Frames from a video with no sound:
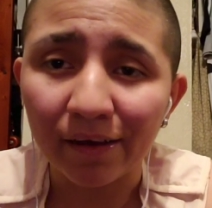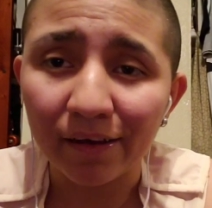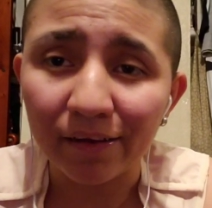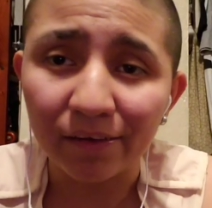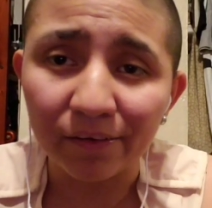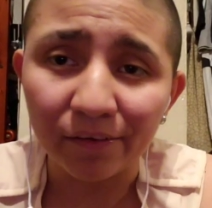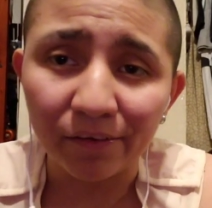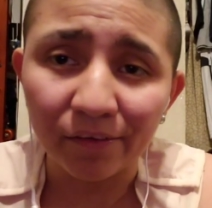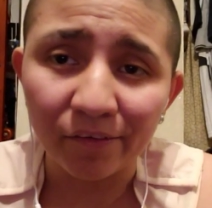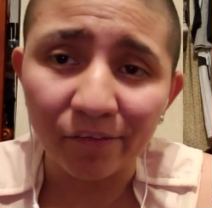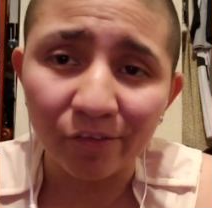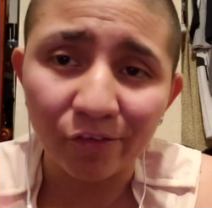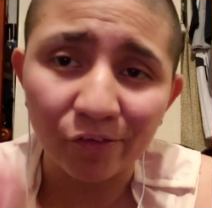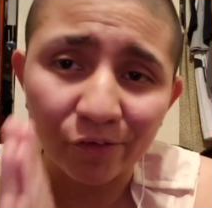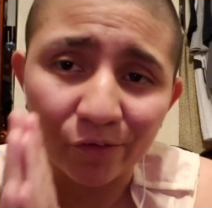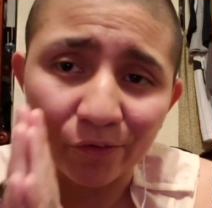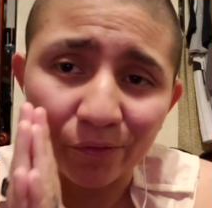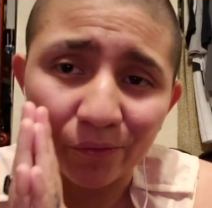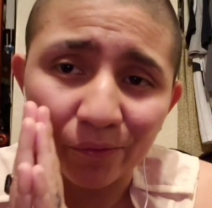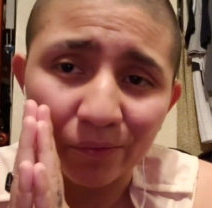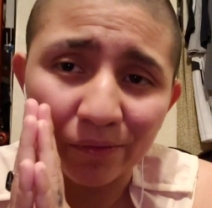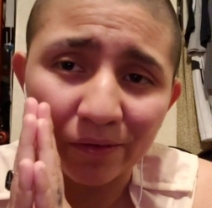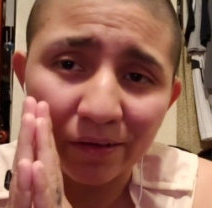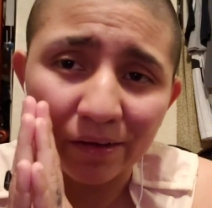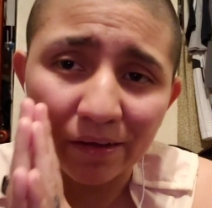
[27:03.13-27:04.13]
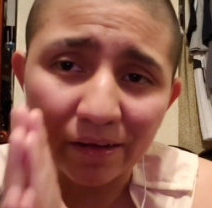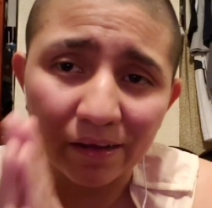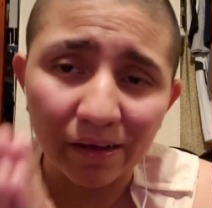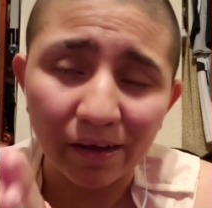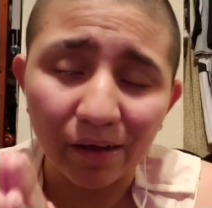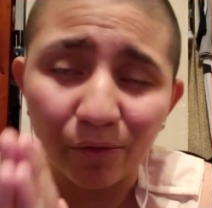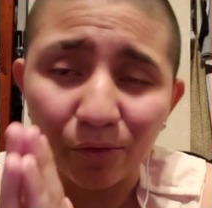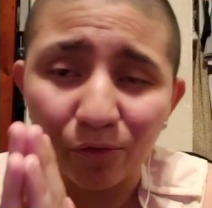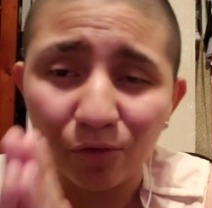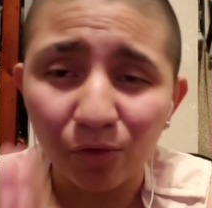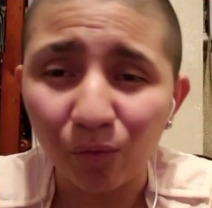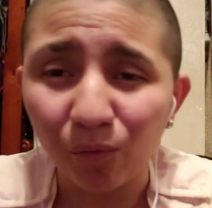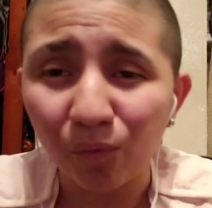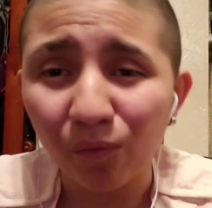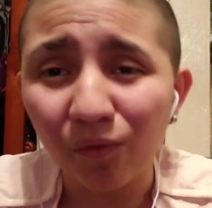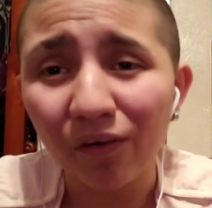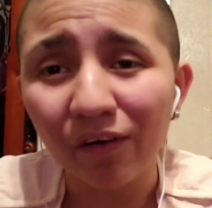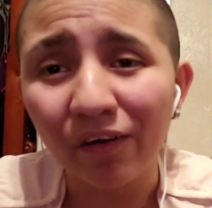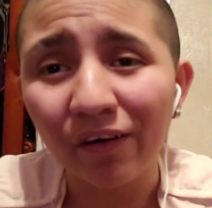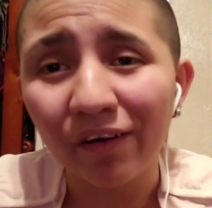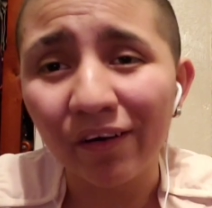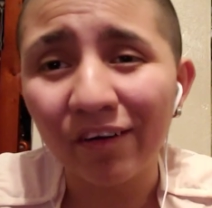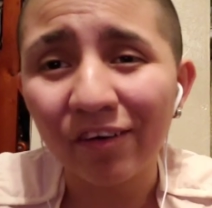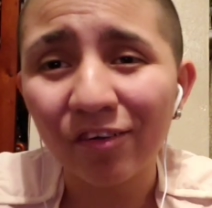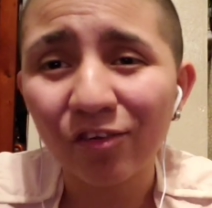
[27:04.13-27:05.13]
God loves you how you
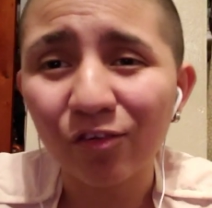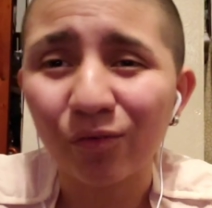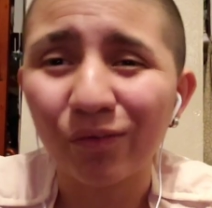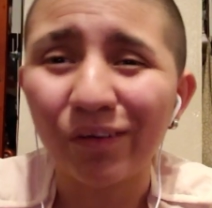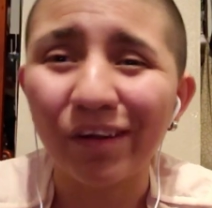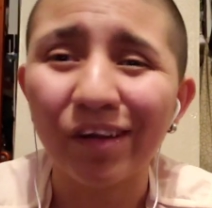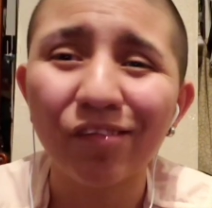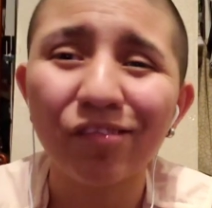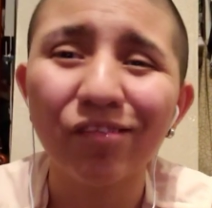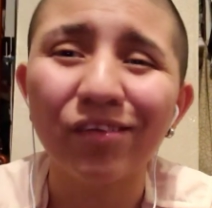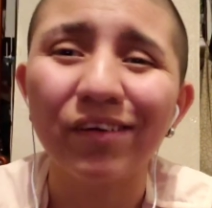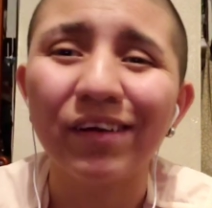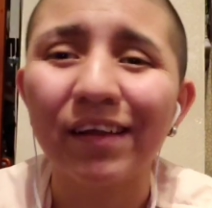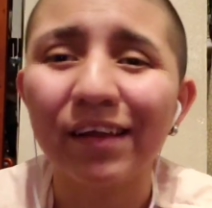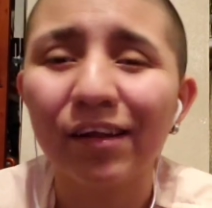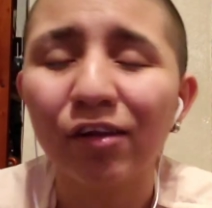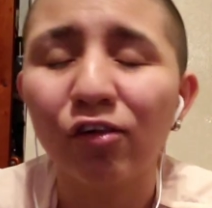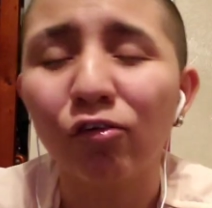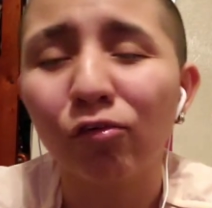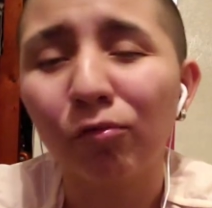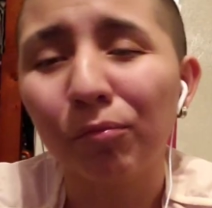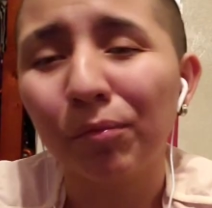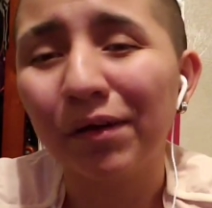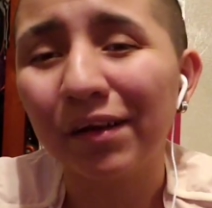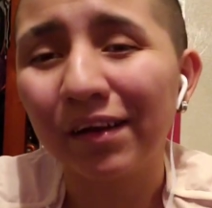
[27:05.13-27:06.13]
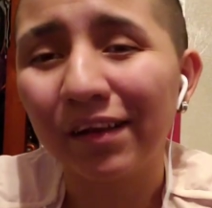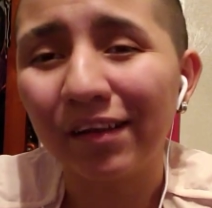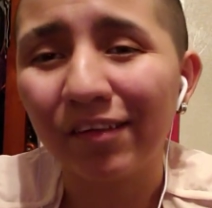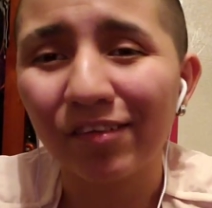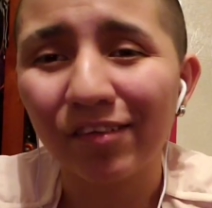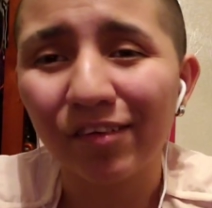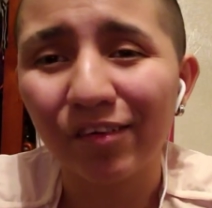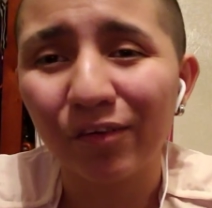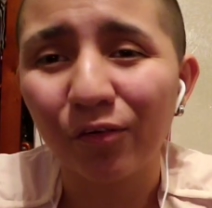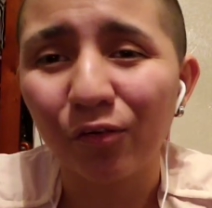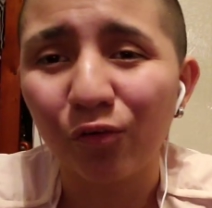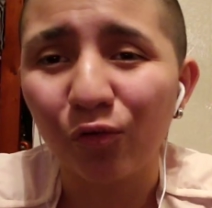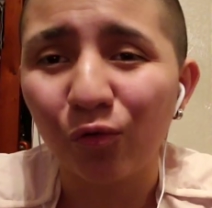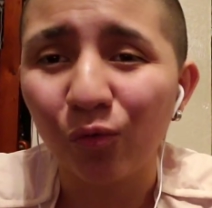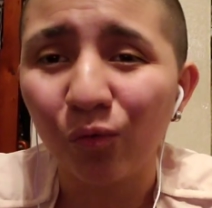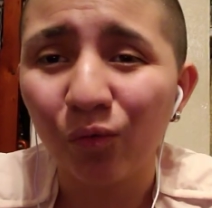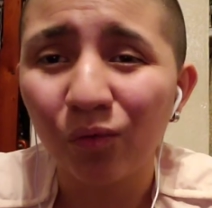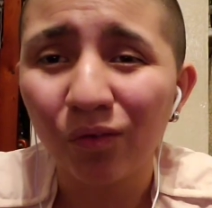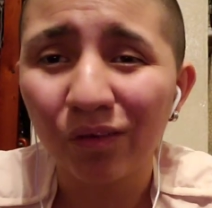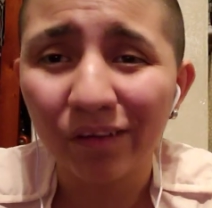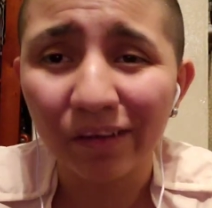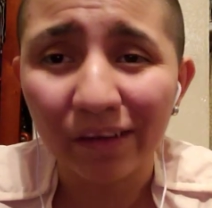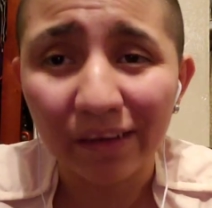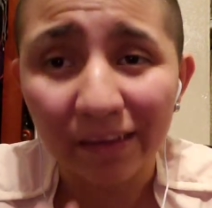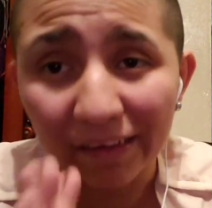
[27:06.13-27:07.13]
are. So never let nobody tell you
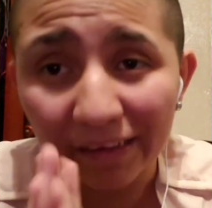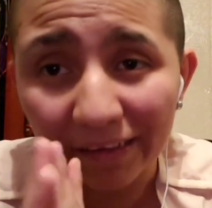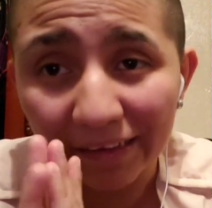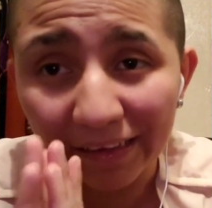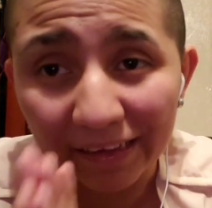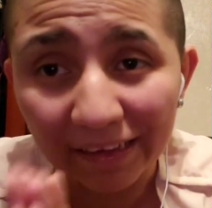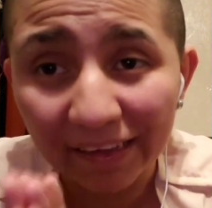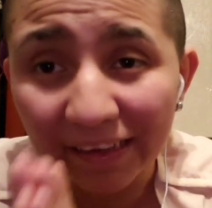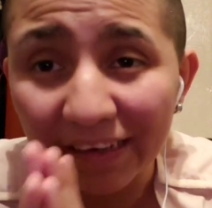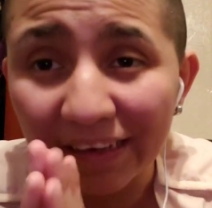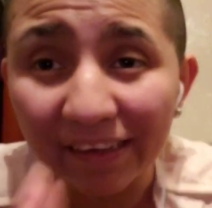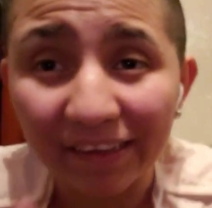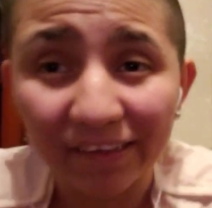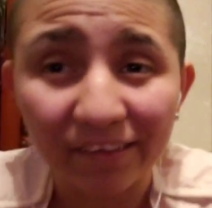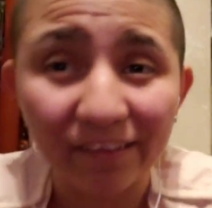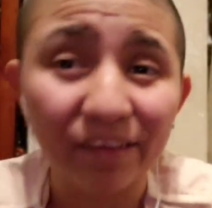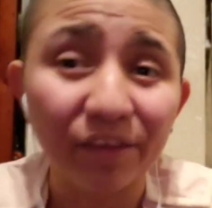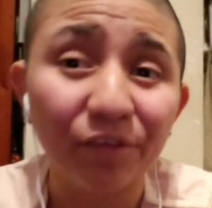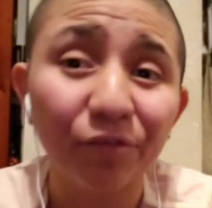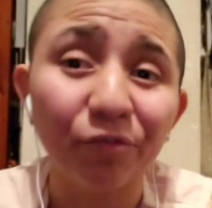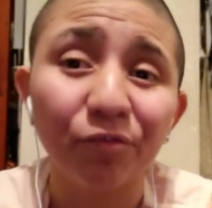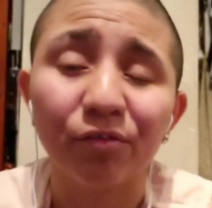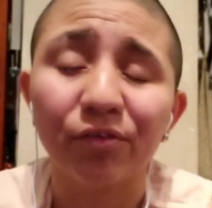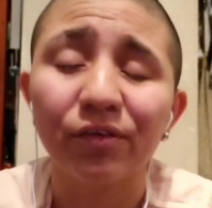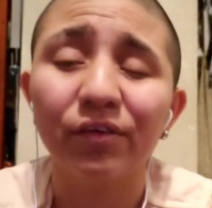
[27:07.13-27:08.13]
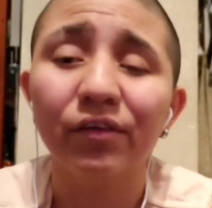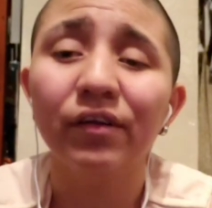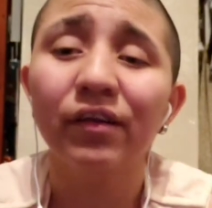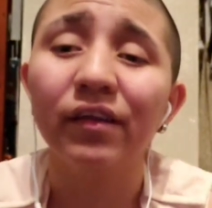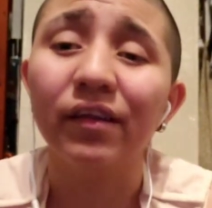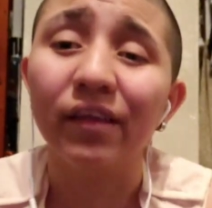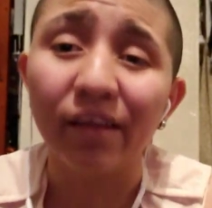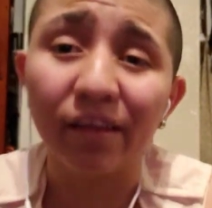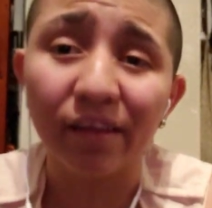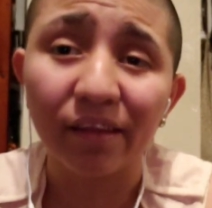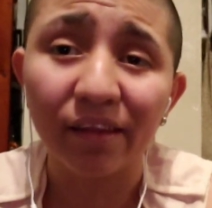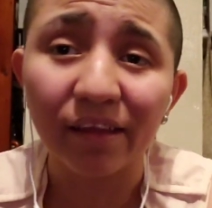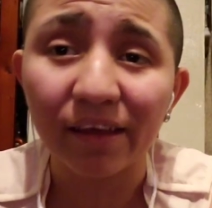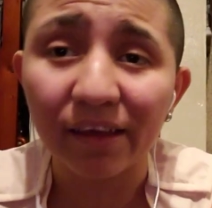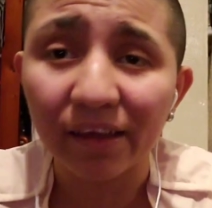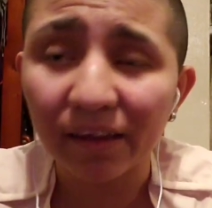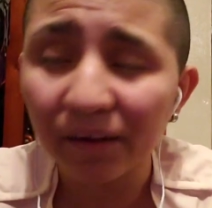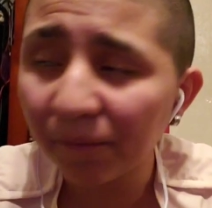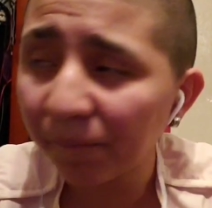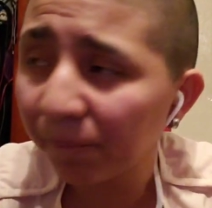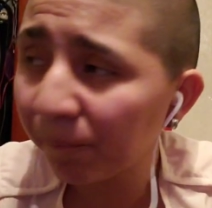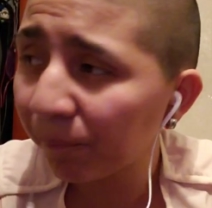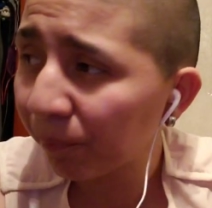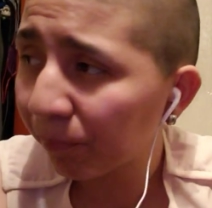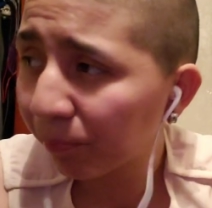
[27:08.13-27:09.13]
any different than
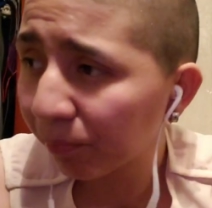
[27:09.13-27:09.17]
that.